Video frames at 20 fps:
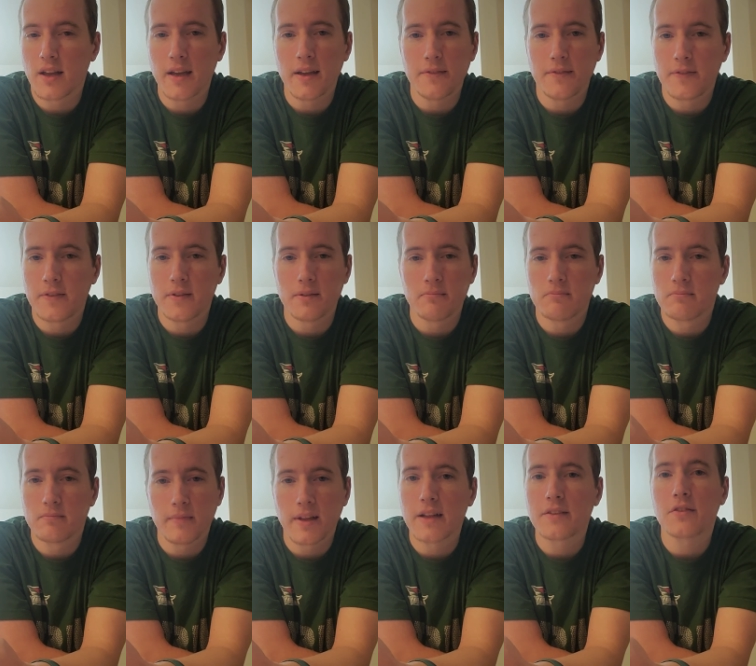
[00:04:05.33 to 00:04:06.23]
life. And
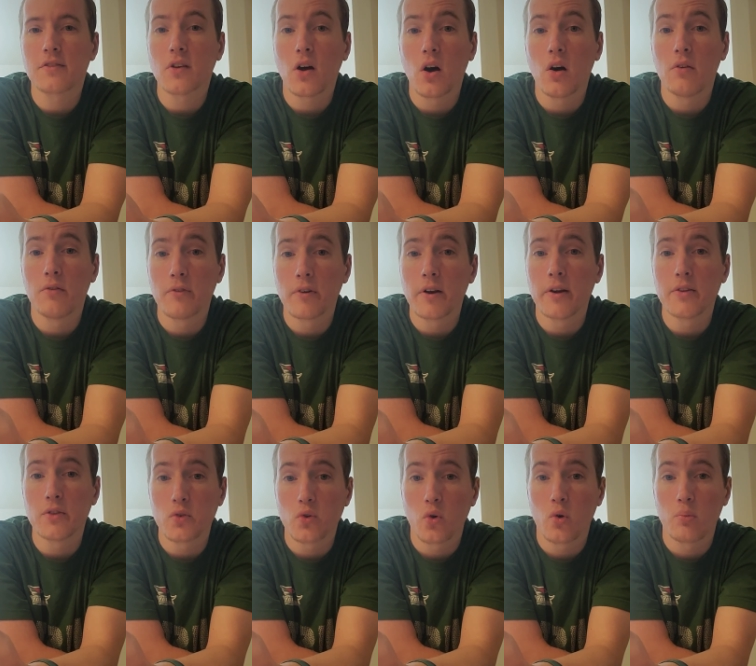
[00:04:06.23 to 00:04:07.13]
that's all very
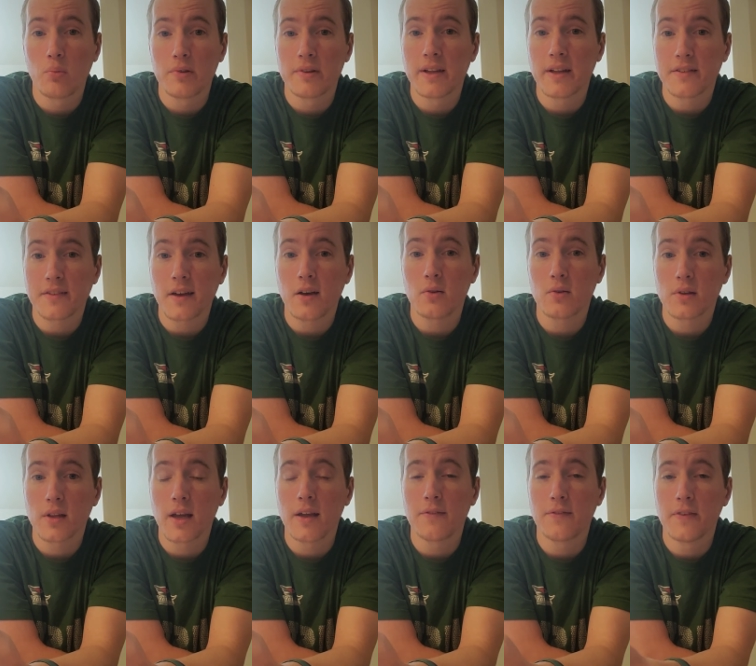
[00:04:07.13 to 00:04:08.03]
normal. That's how
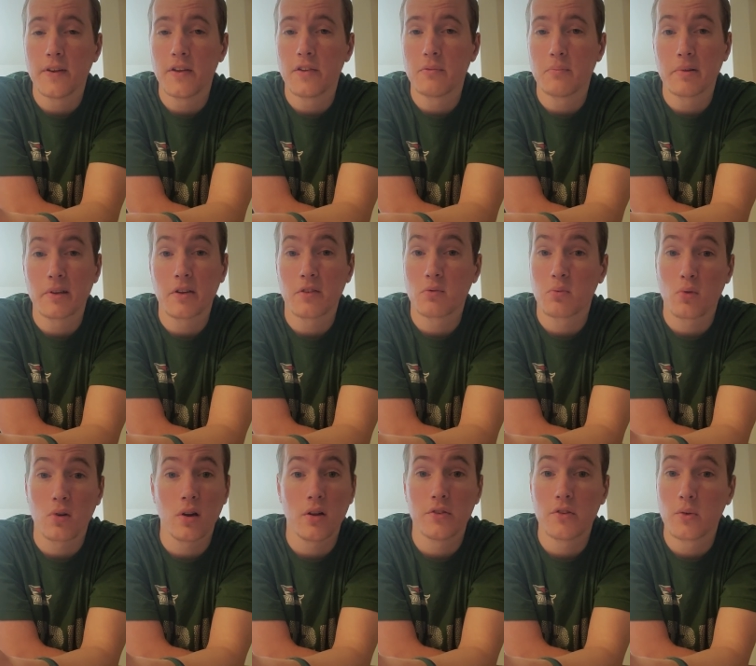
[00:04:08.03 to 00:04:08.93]
life is because
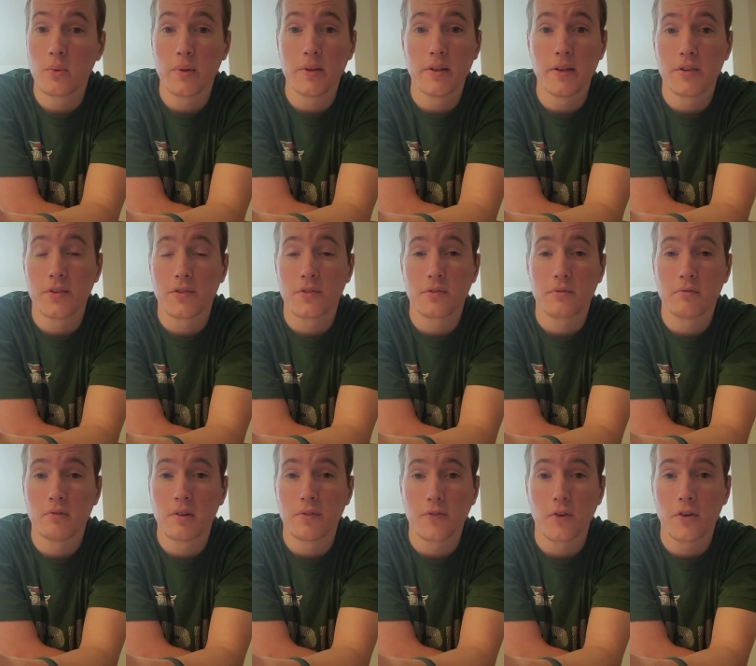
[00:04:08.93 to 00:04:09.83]
we're all doing this
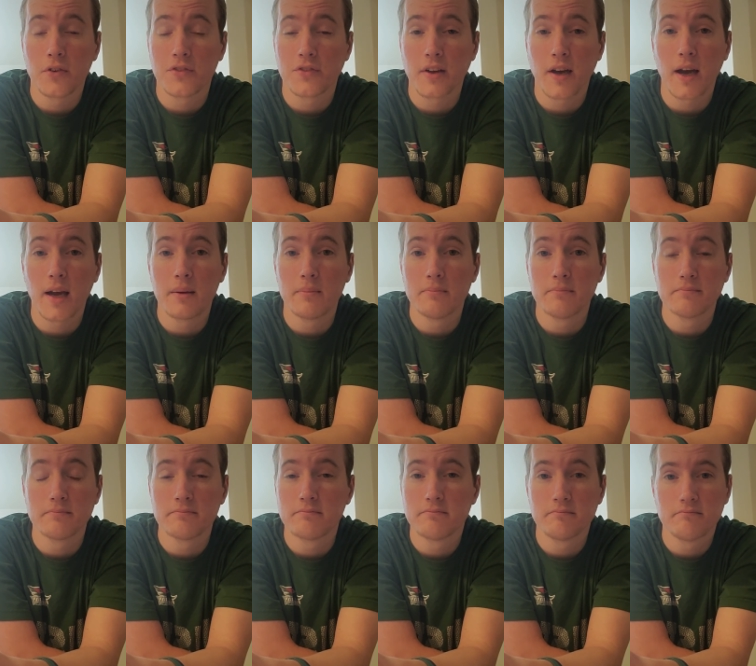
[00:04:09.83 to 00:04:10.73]
the first time
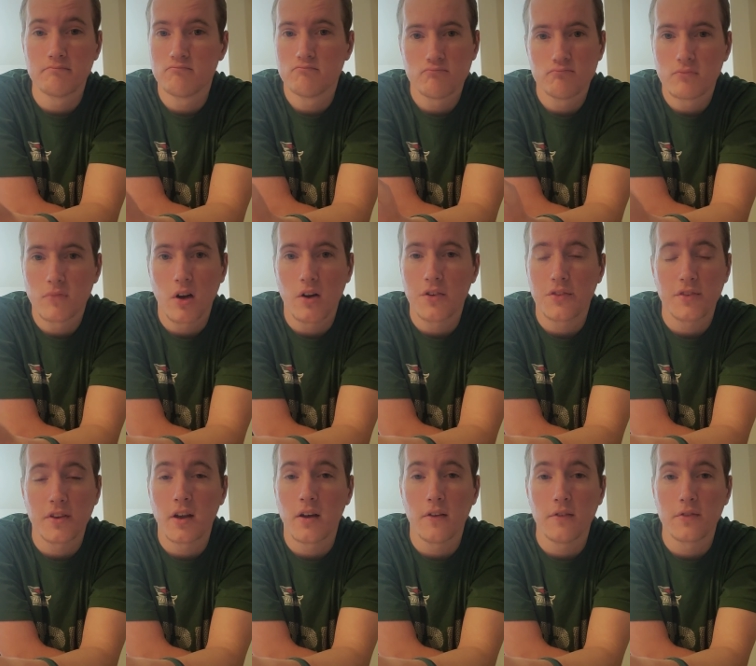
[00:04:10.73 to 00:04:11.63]

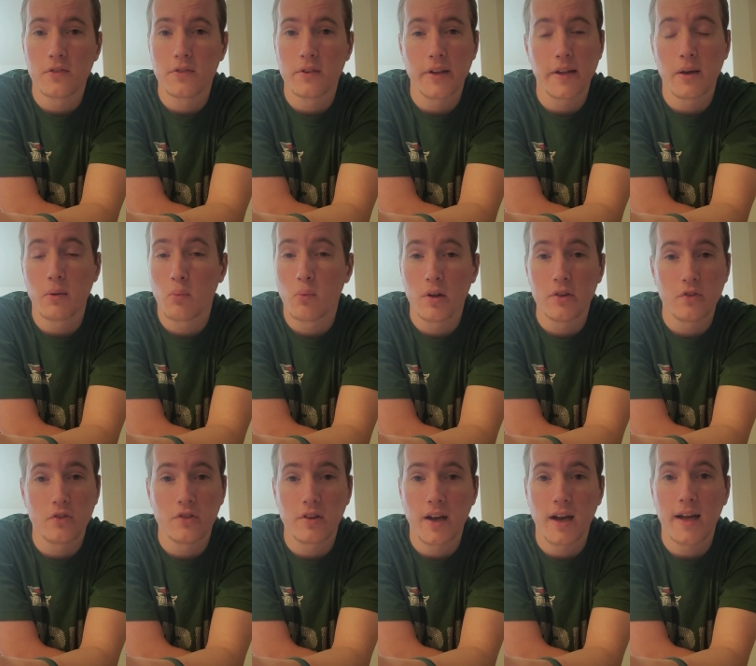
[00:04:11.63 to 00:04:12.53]
ourselves. You get one
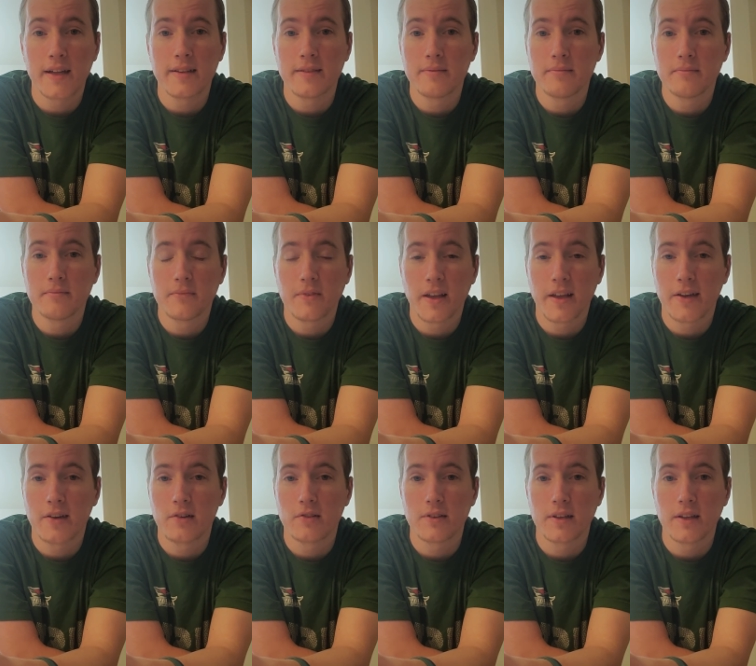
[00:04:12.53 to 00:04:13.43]
shot, take
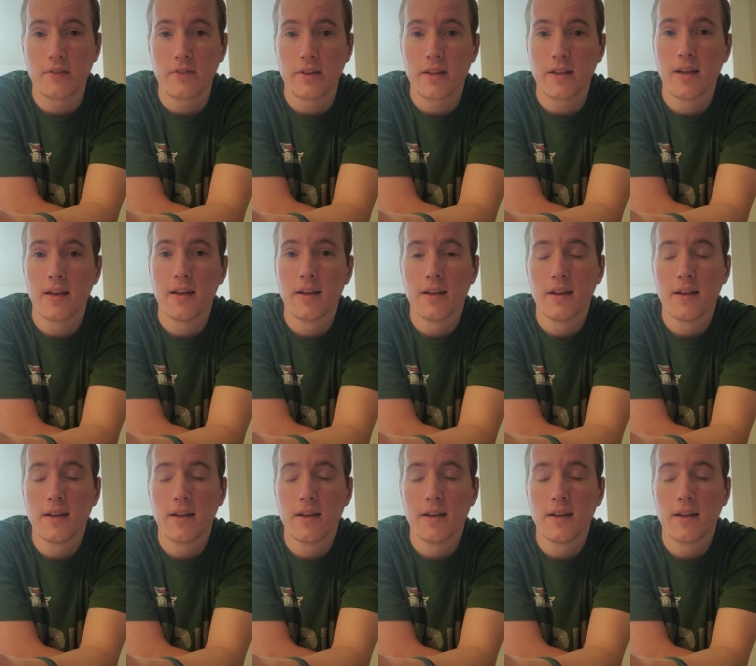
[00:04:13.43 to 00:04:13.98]
it or leave it